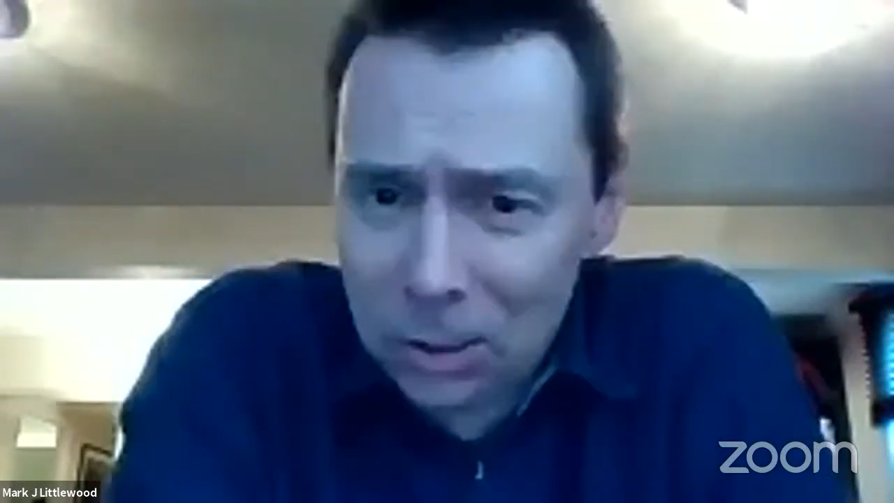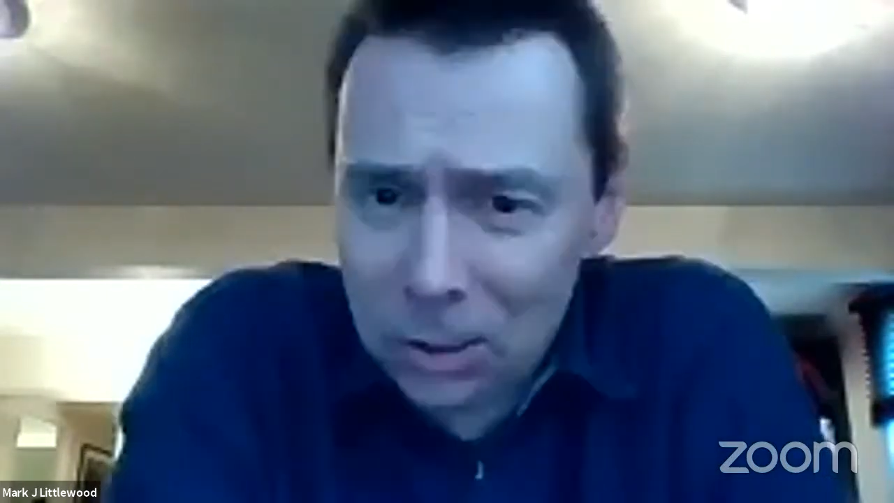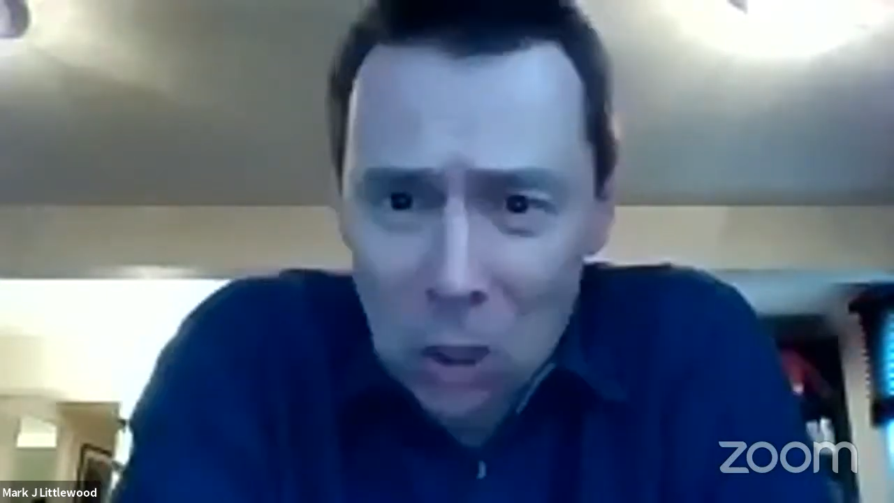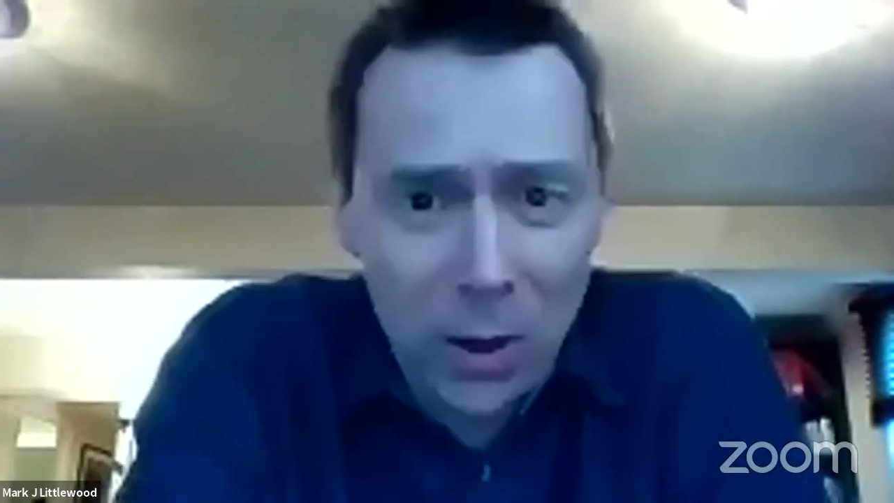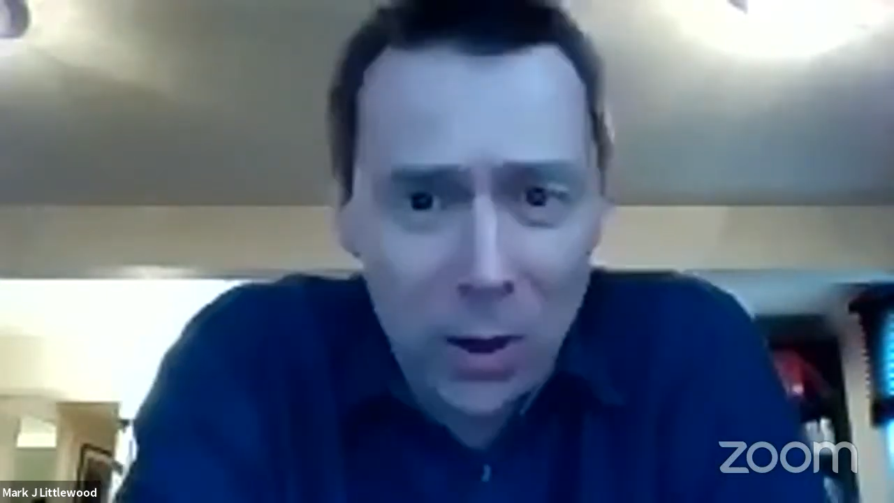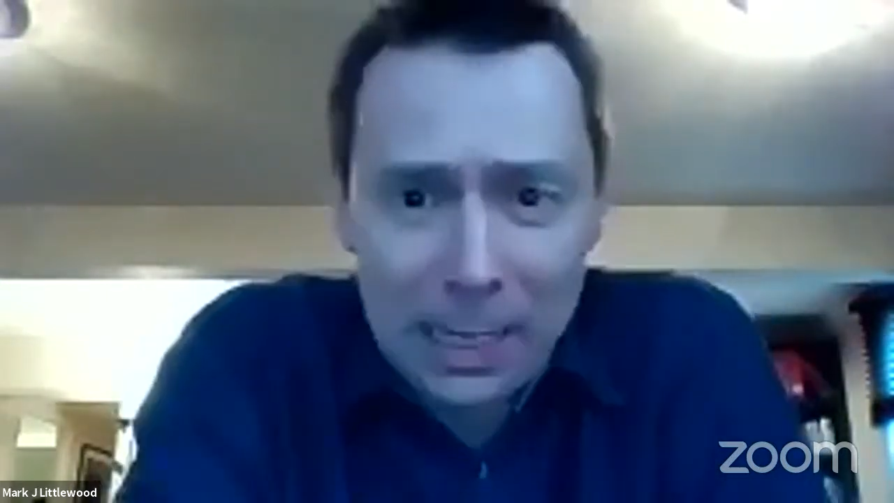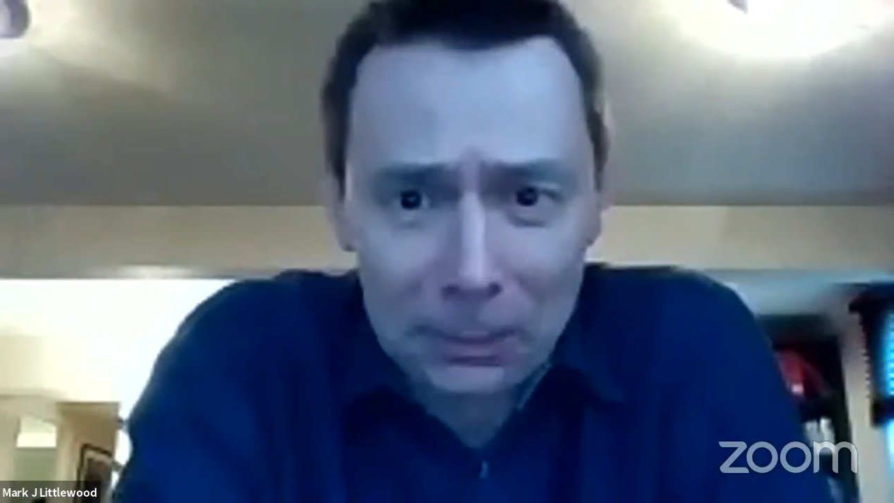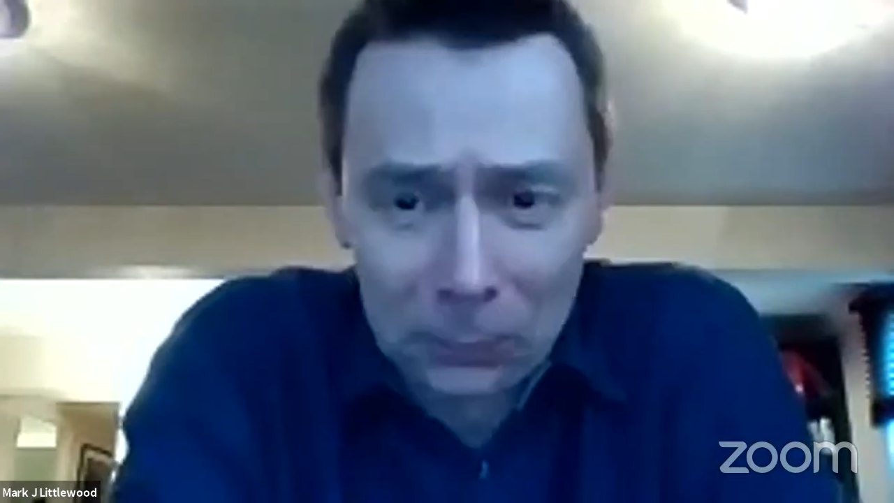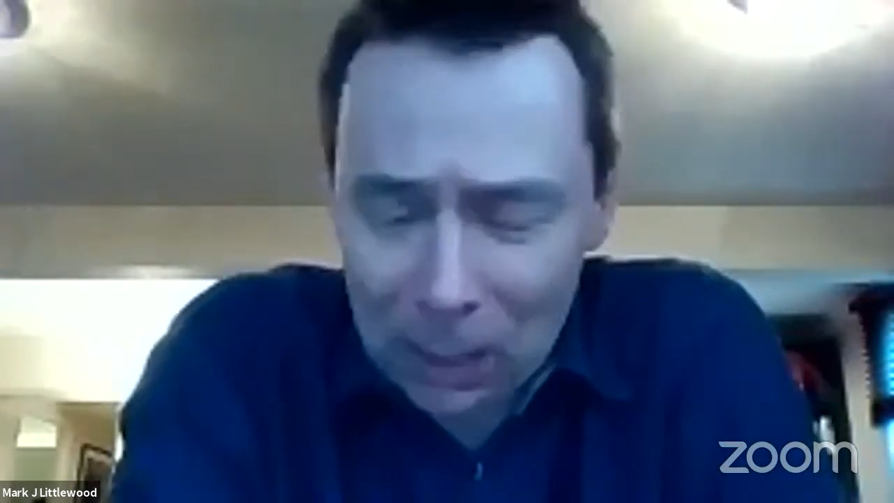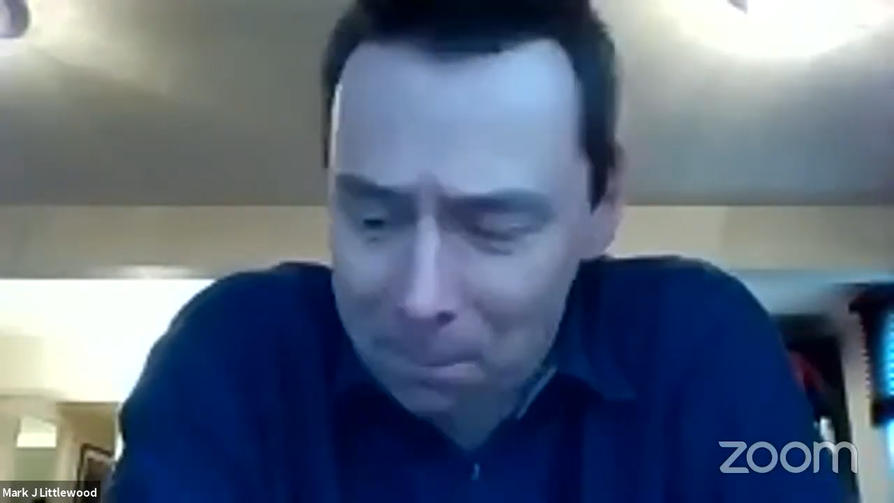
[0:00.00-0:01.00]
tiny
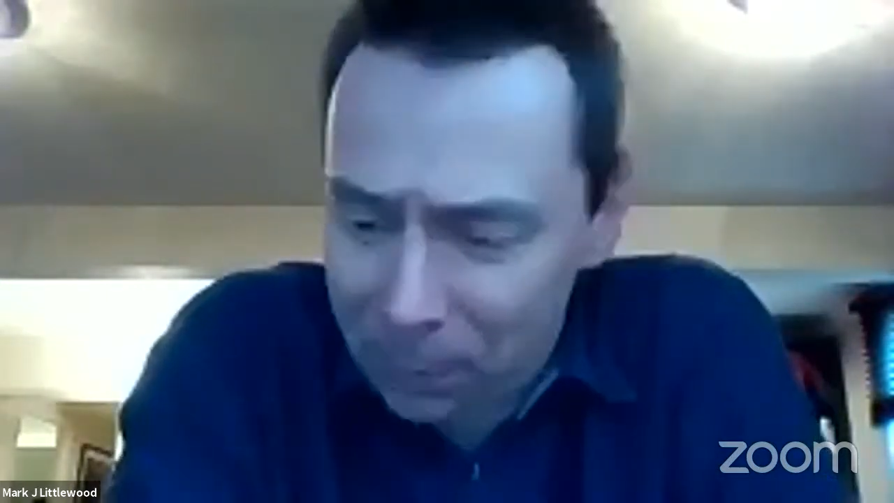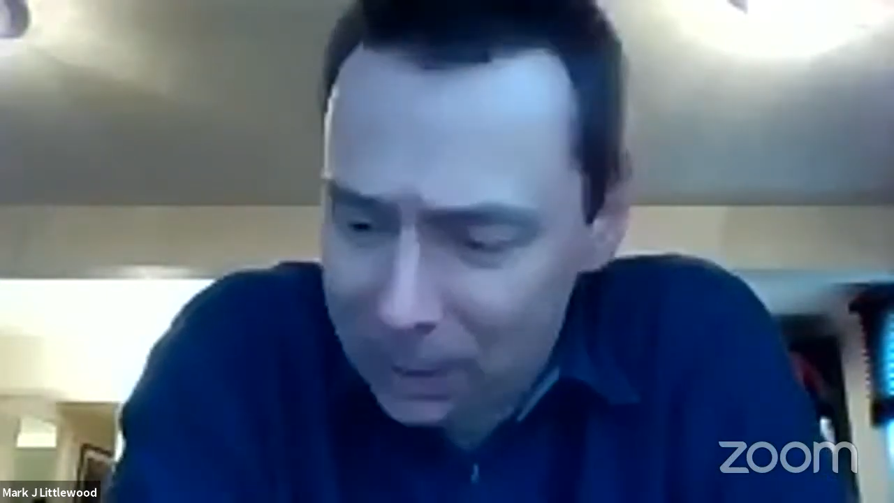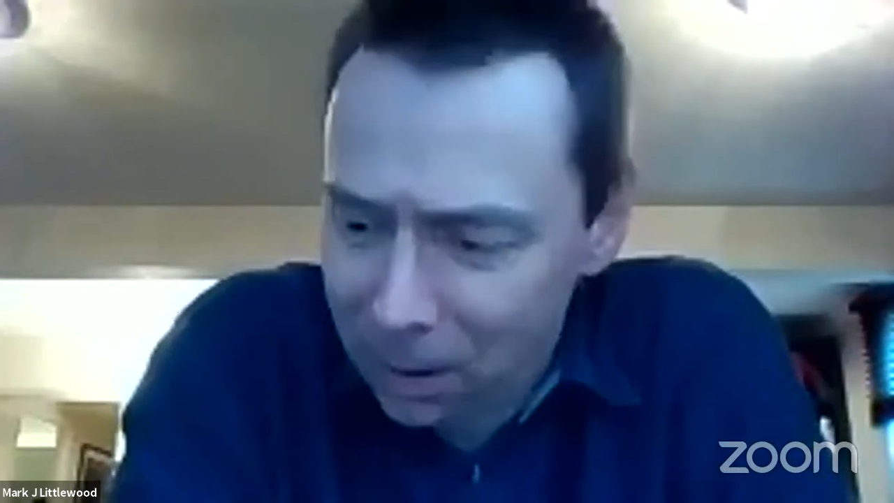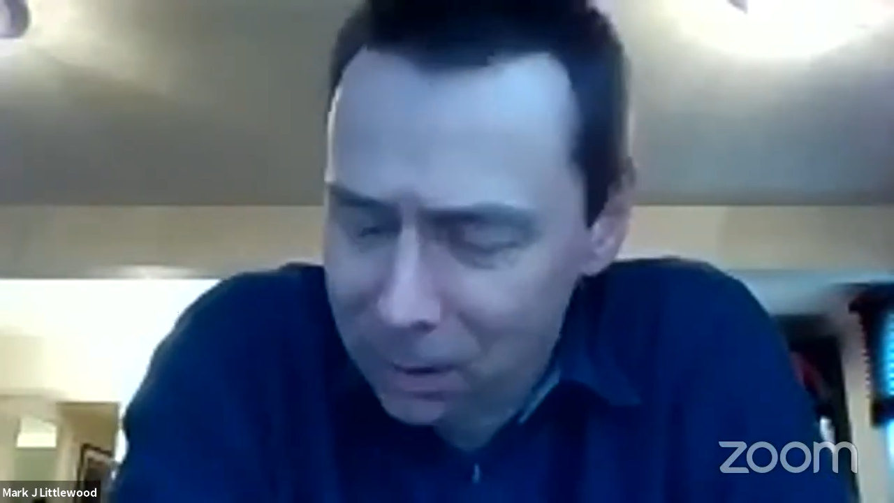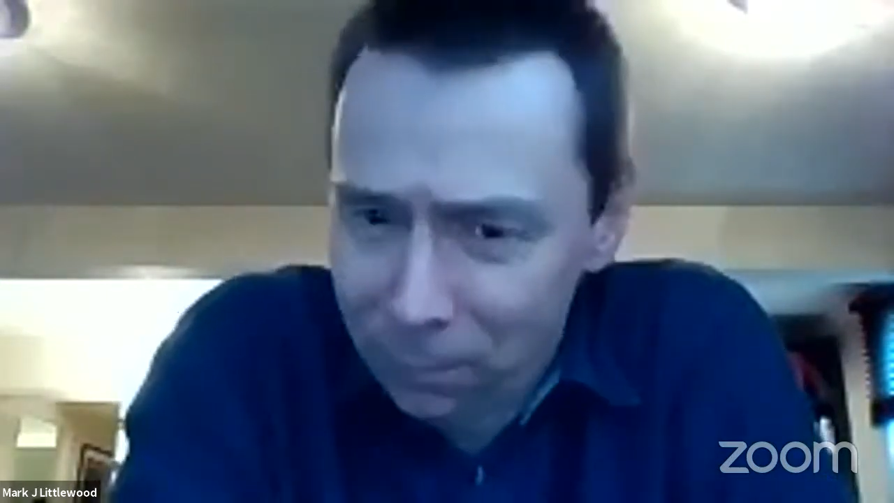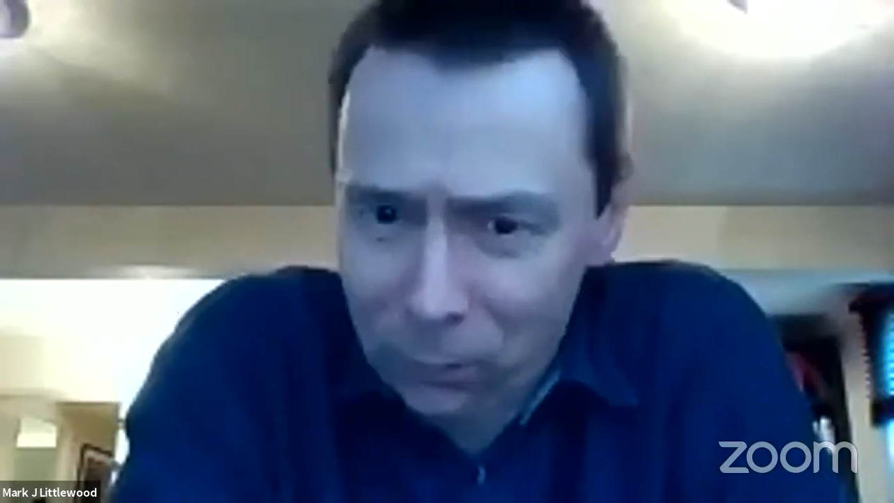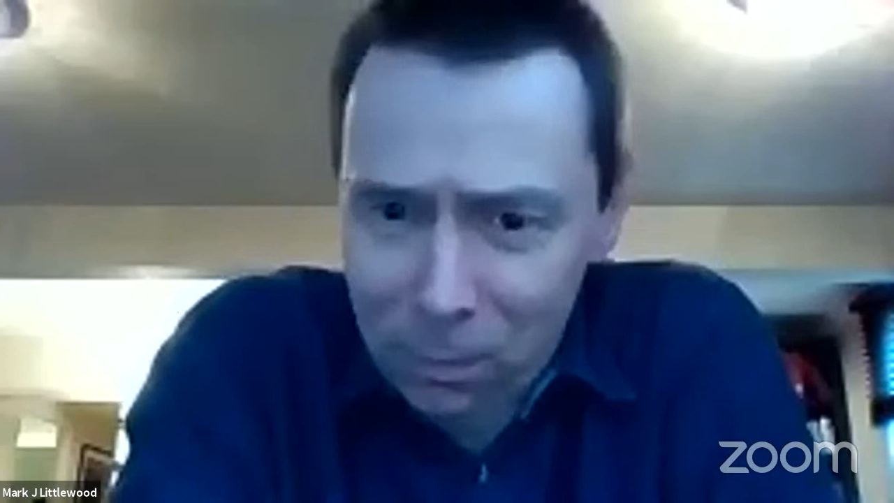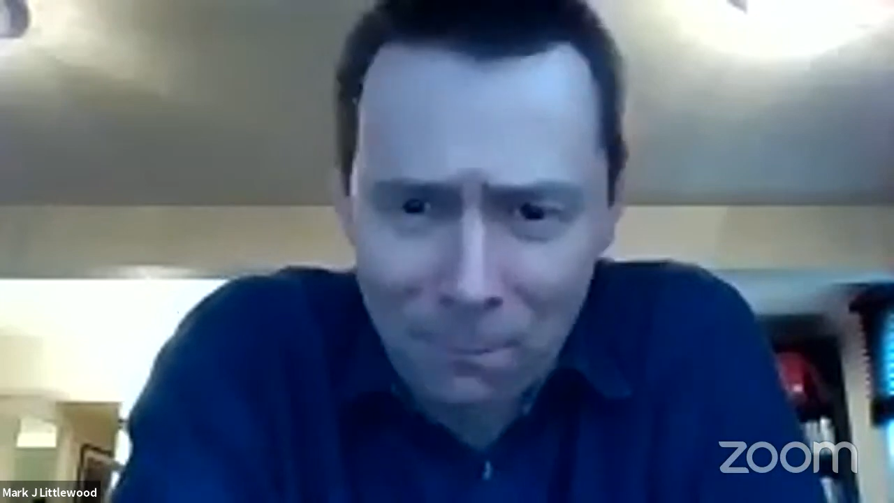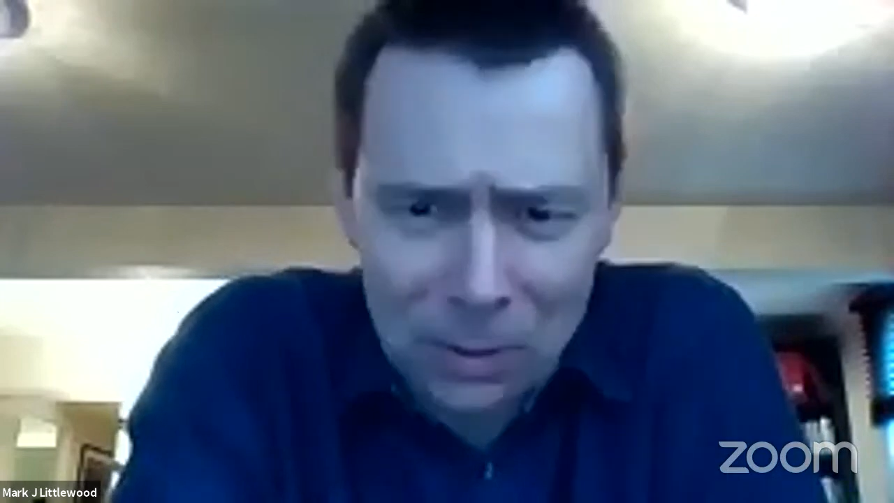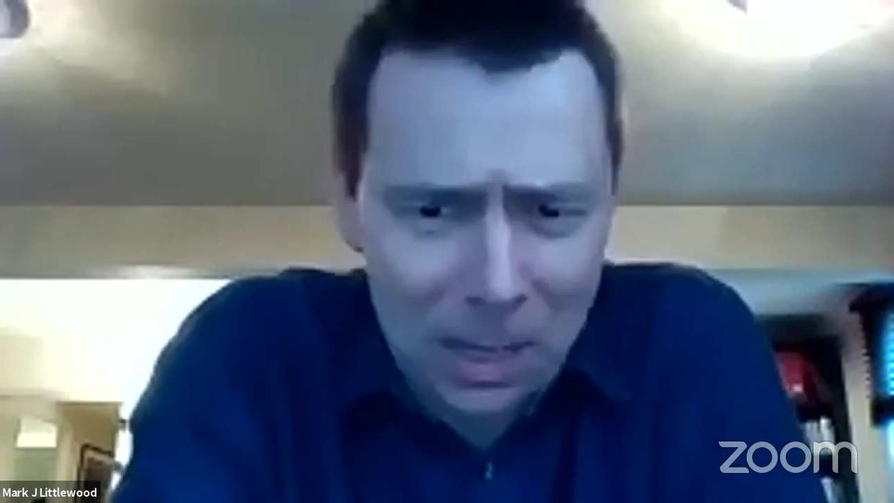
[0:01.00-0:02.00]
little company only a few
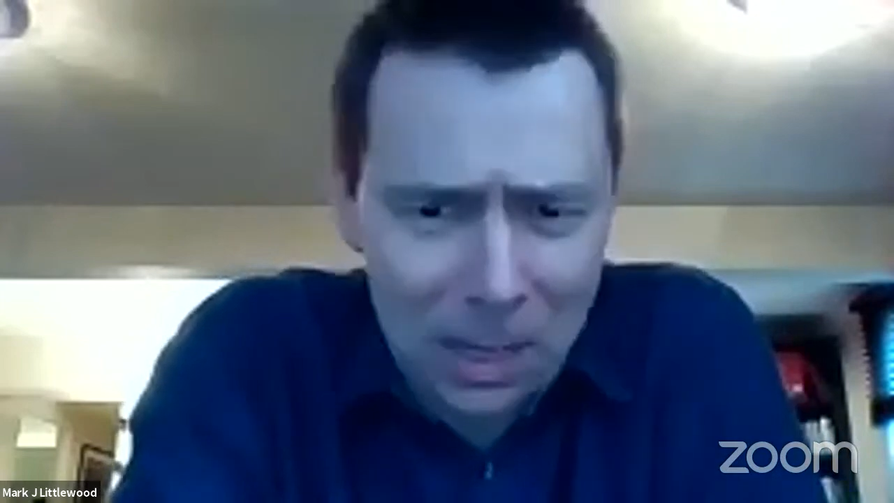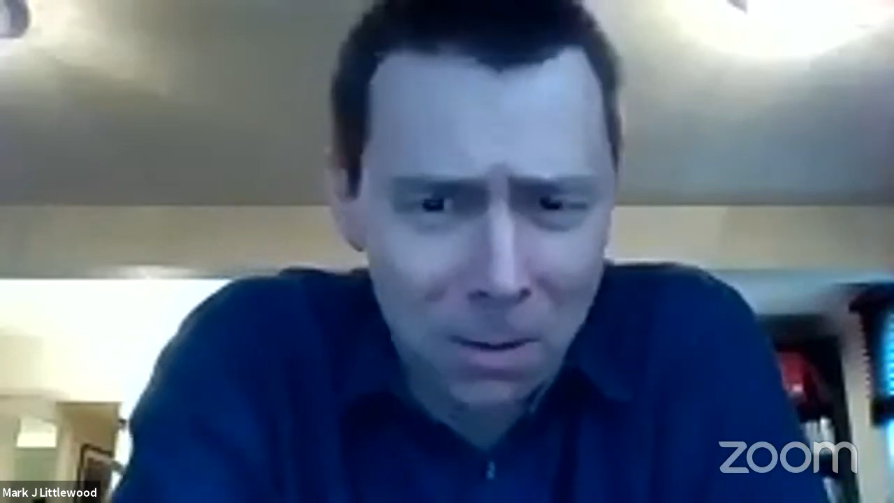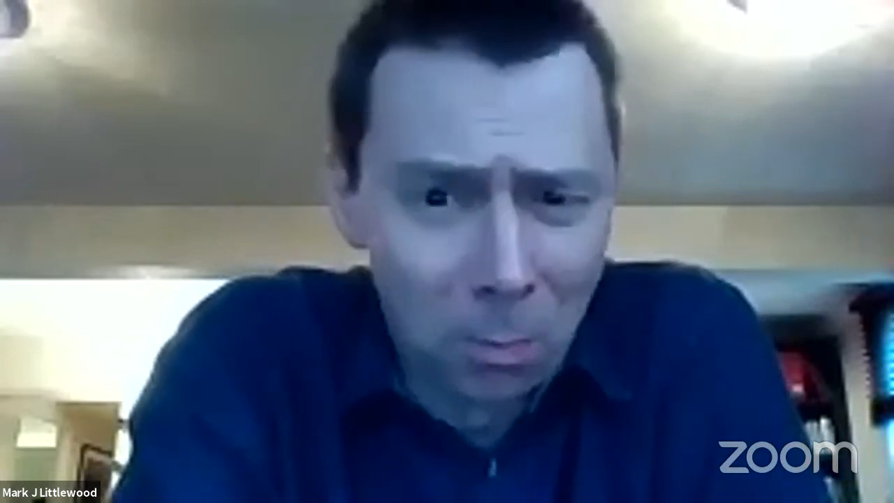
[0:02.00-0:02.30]
months ago.